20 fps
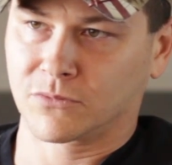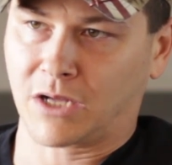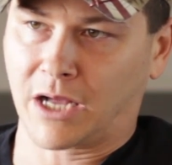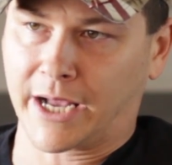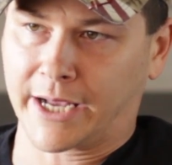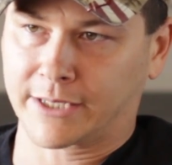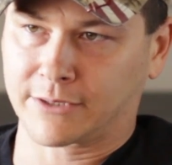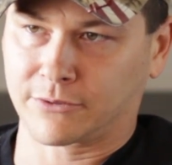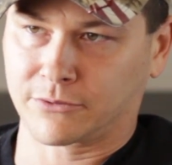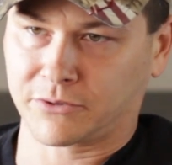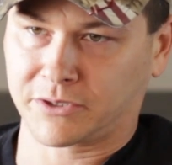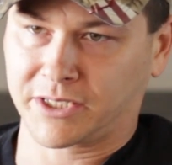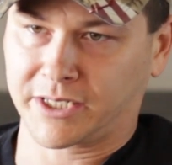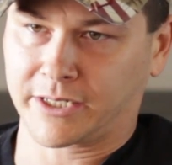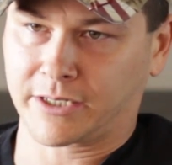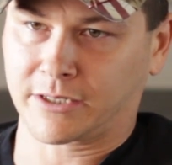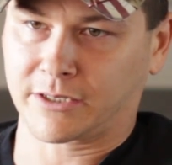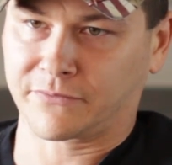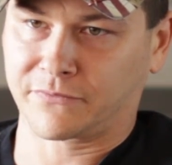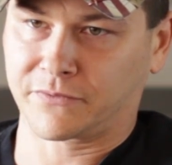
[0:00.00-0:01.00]
I don't
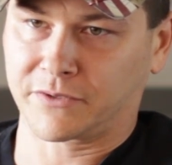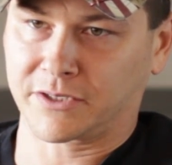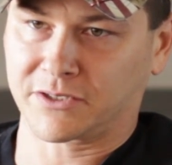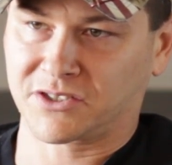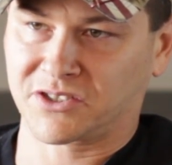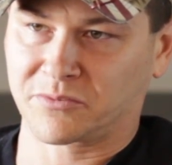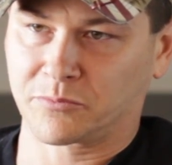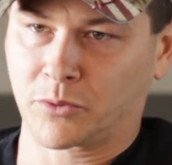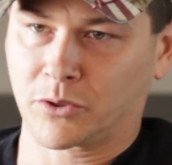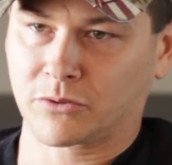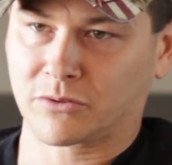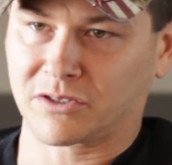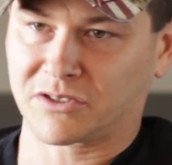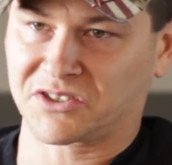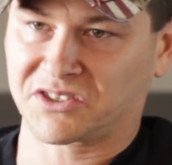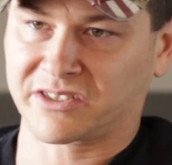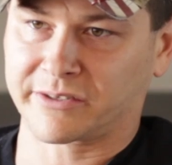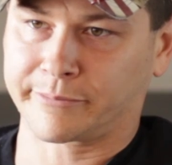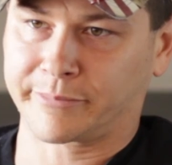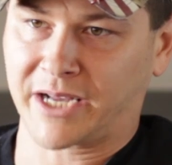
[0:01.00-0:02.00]
care if it's
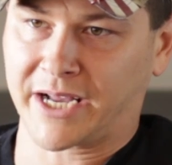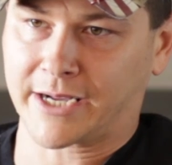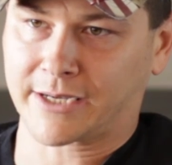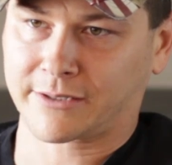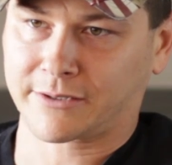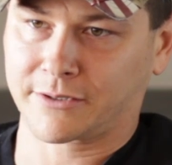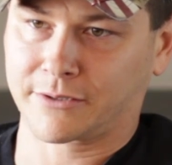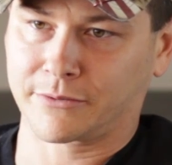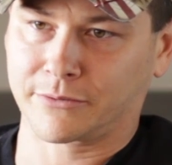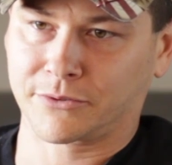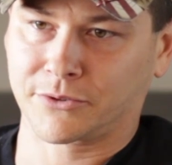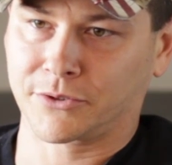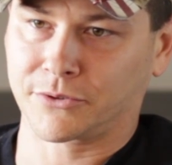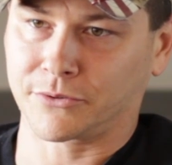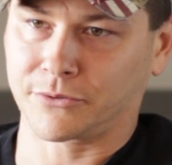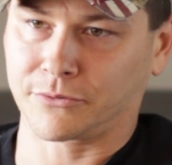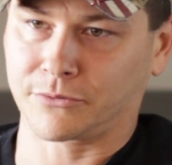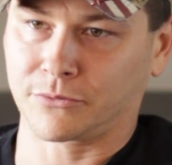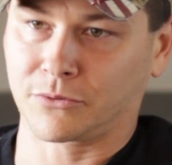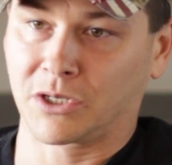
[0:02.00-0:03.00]
smokeless tobacco
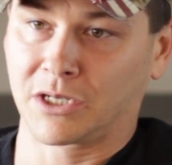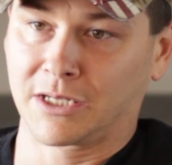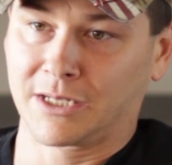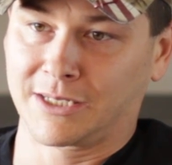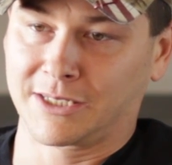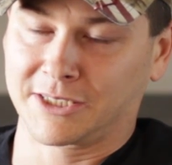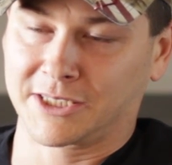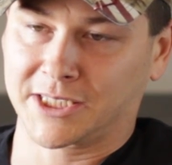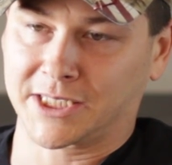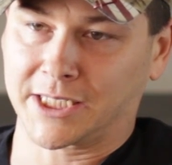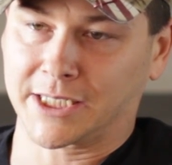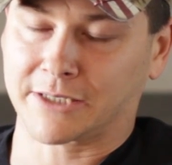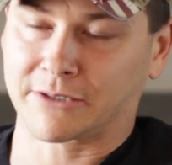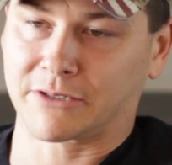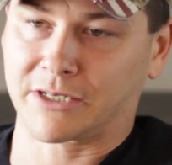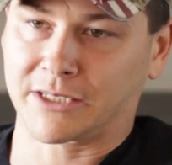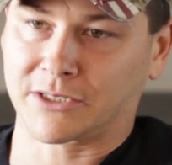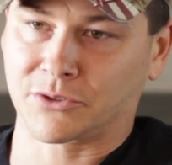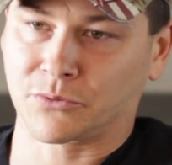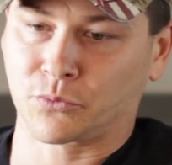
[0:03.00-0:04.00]
to
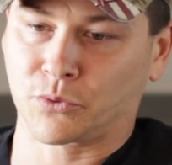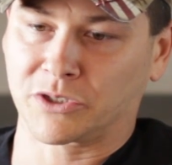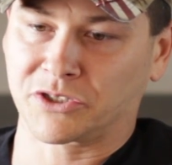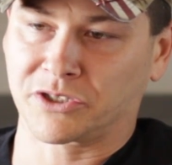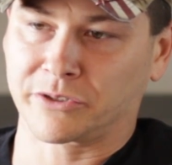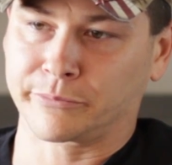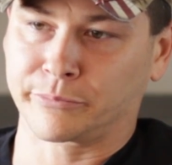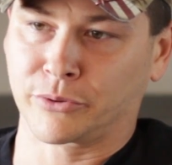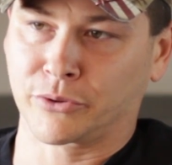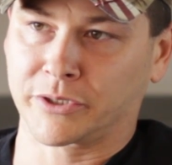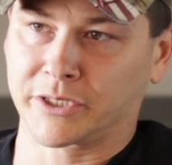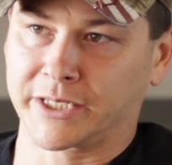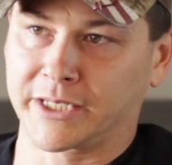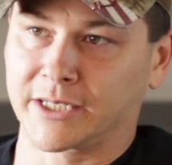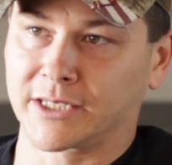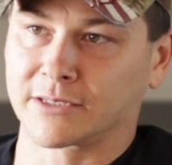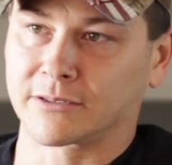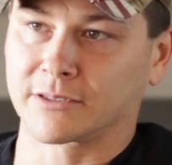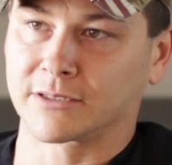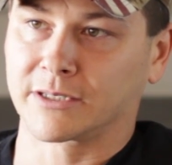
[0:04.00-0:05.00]
cigarettes, what you put
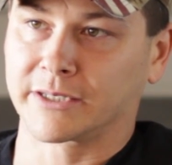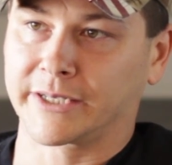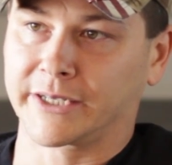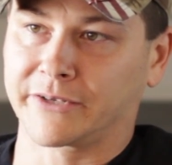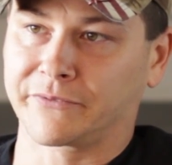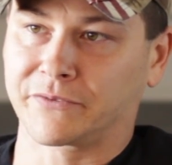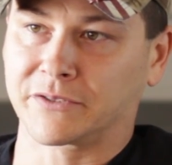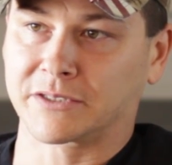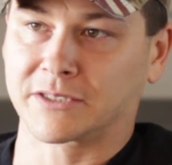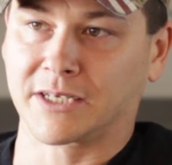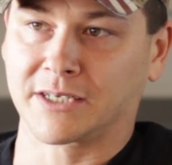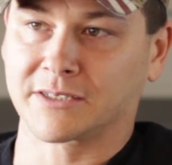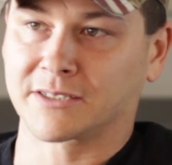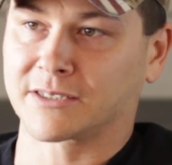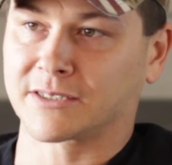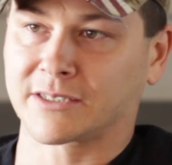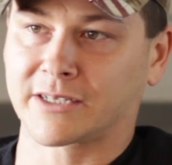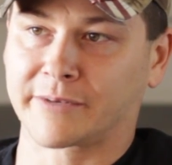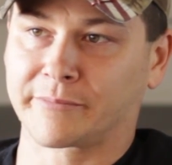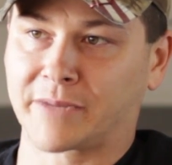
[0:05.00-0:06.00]
in. If it
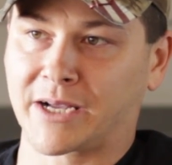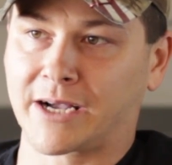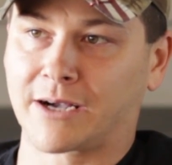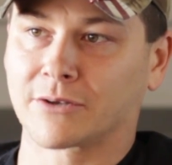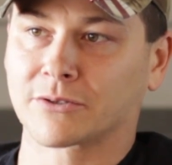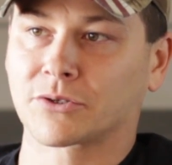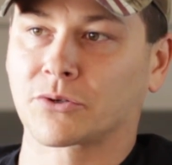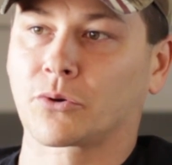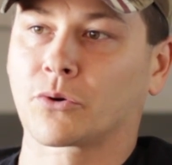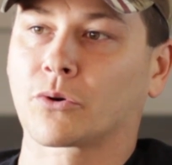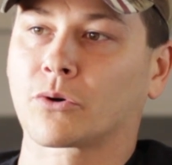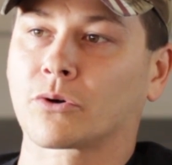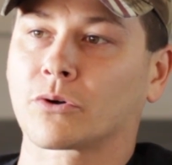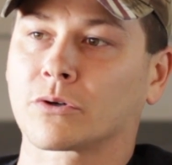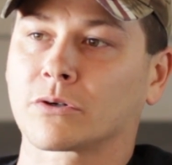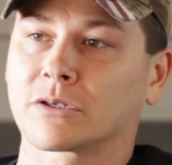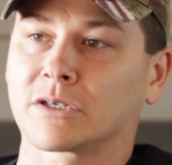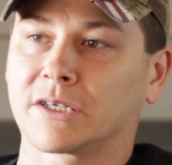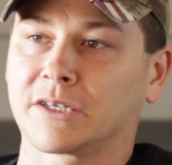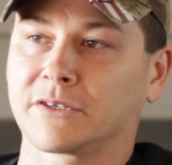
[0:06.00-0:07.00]
doesn't come out,
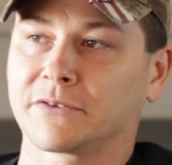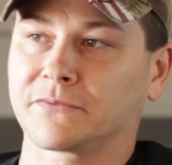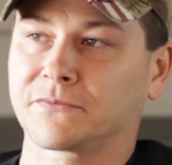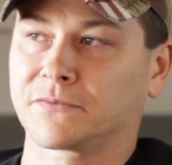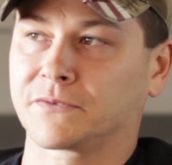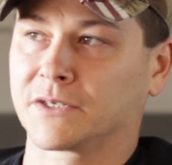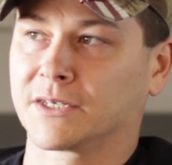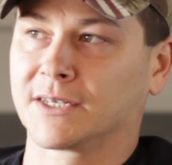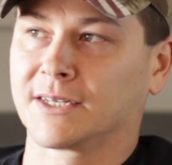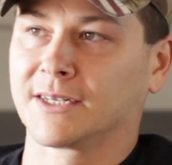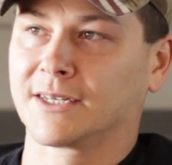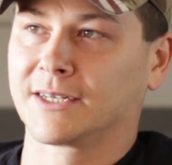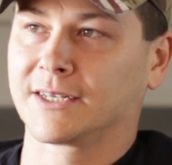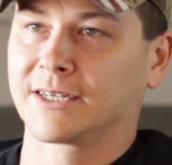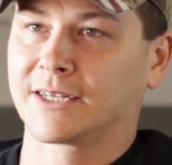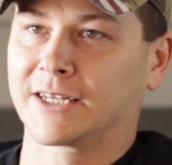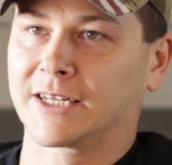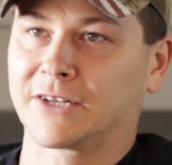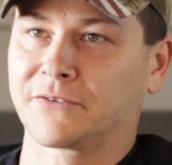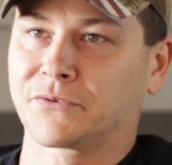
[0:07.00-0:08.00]
or
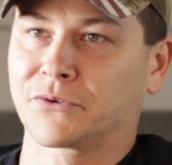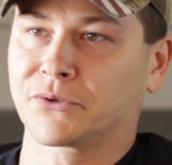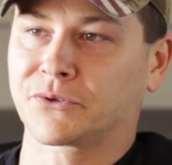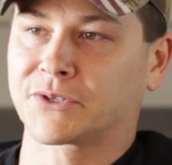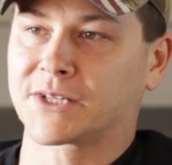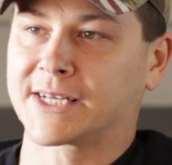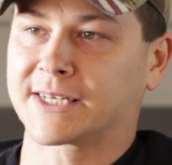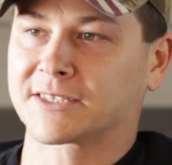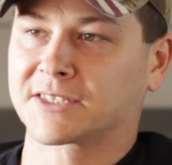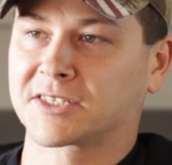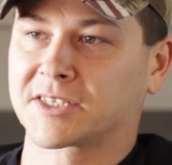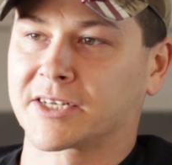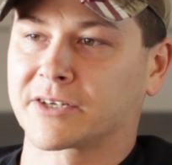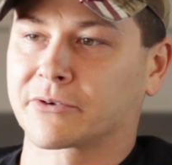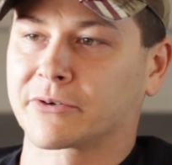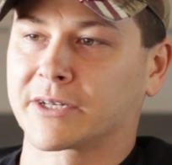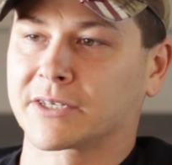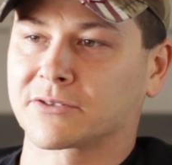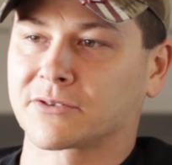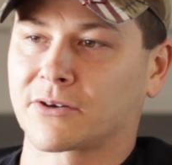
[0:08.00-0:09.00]
if you think
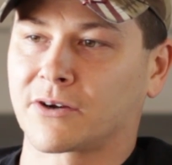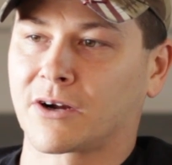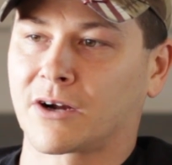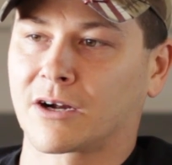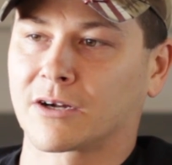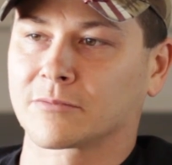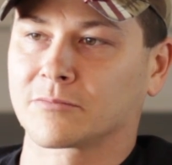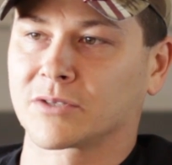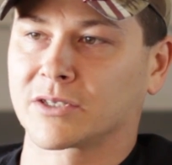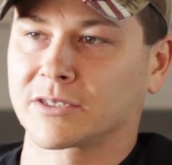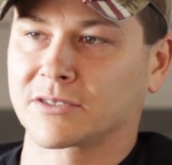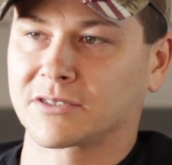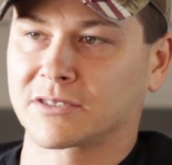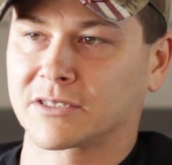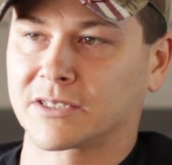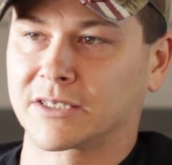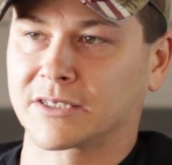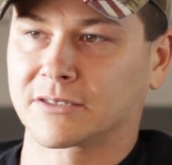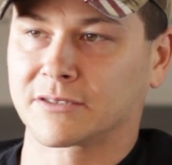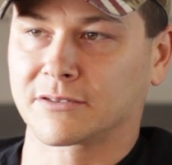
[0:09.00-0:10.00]
cigarettes are harmless,
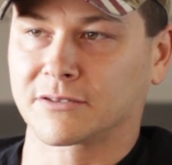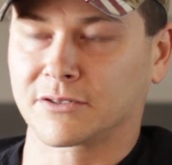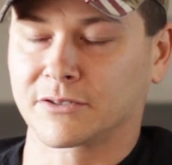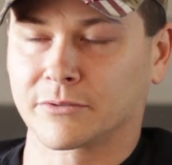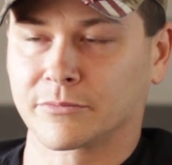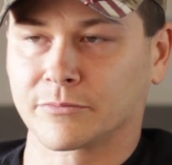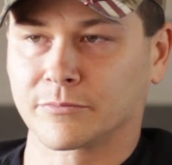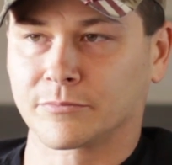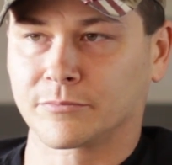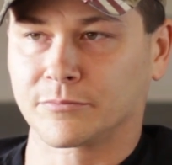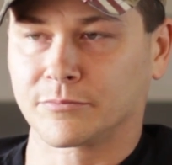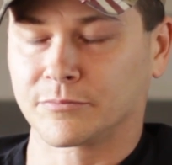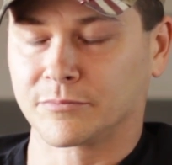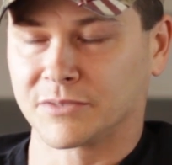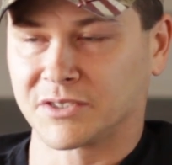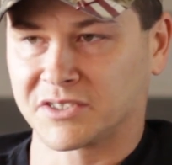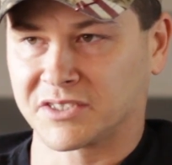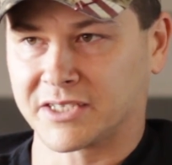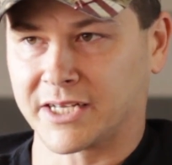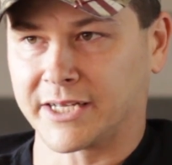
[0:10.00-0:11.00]
then you're
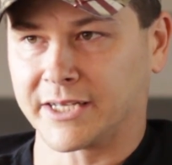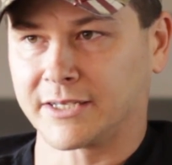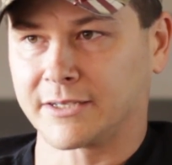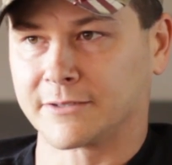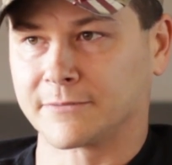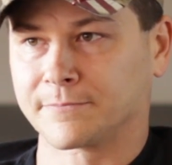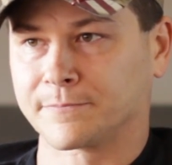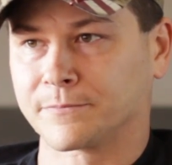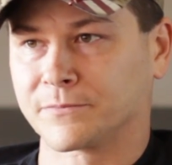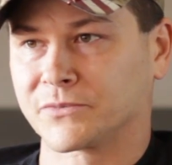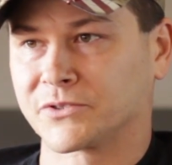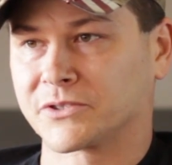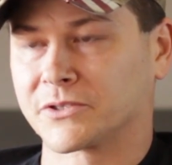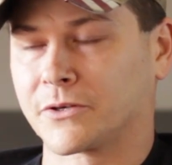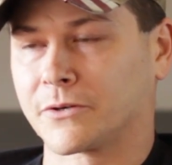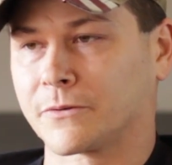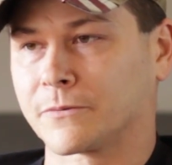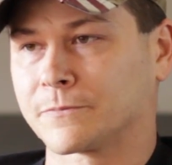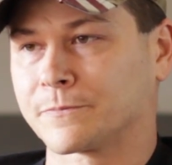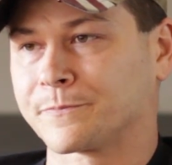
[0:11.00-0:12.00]
mistaken.
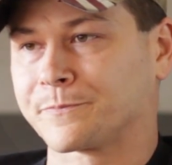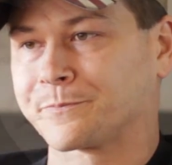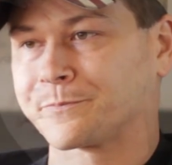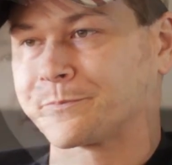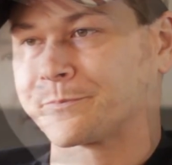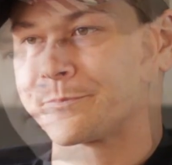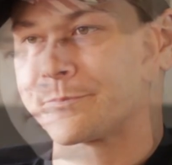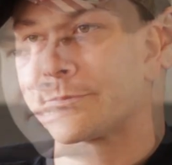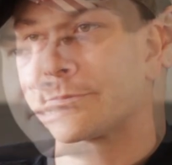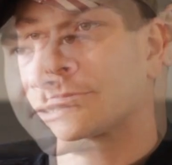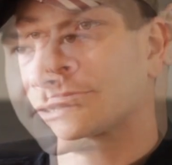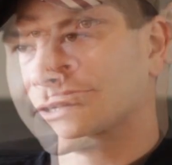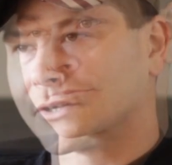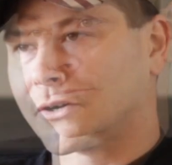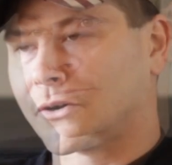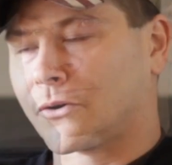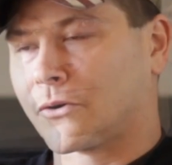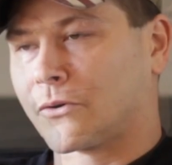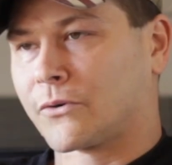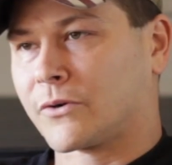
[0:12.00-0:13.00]
So
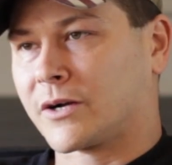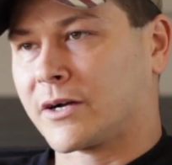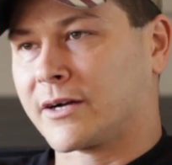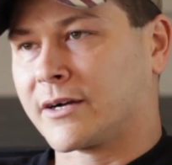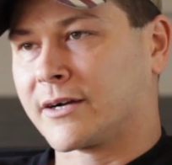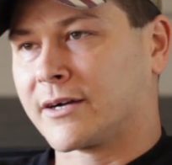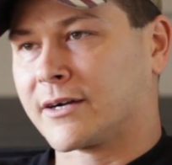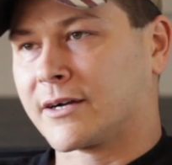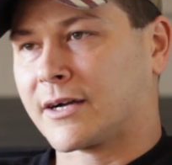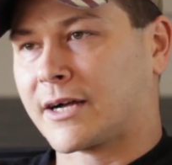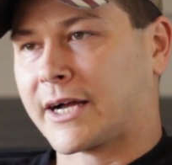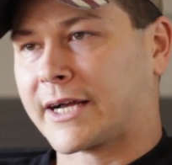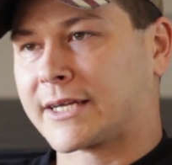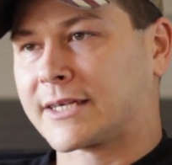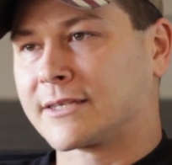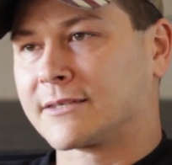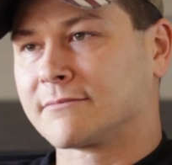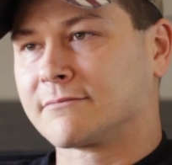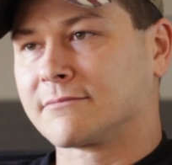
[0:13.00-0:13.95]
So I